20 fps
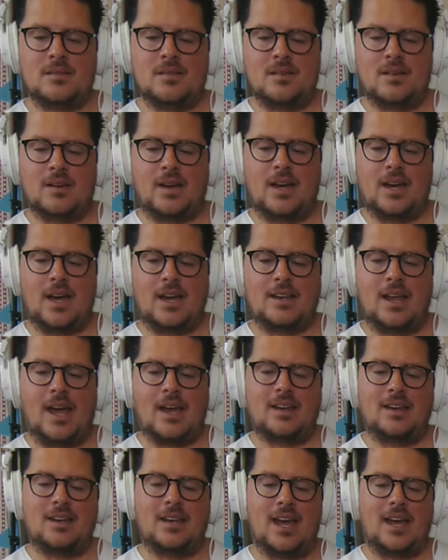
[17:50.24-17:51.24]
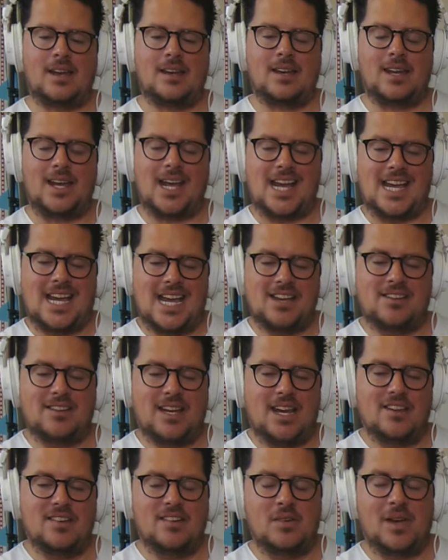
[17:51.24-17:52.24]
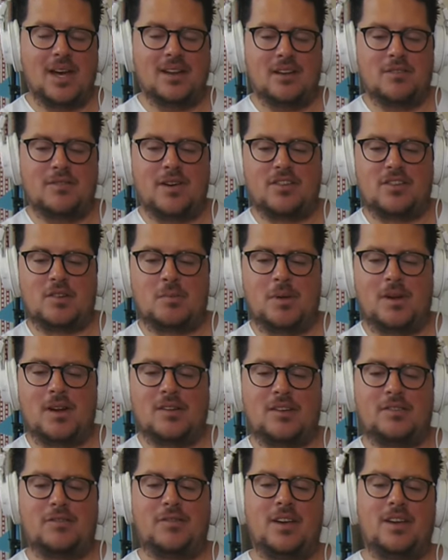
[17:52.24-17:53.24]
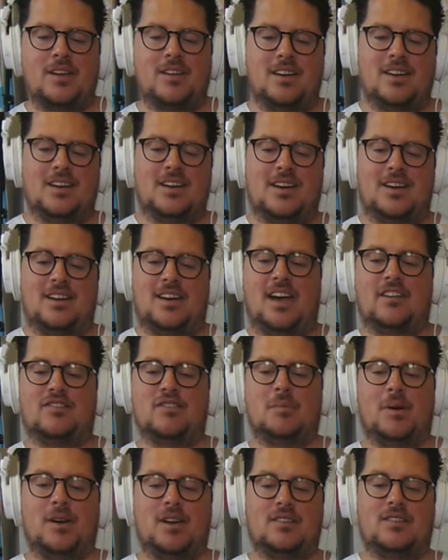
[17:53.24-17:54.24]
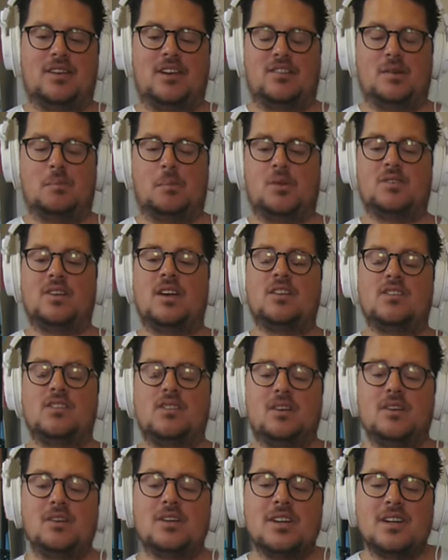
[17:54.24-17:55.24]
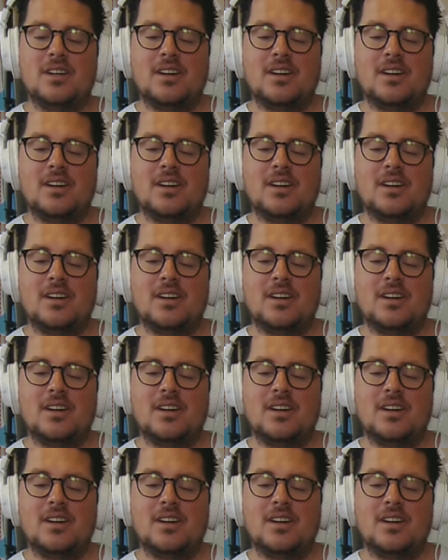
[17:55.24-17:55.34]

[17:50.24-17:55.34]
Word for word: Okay, and, and, and it's easy to get investors because I think everybody sees the potential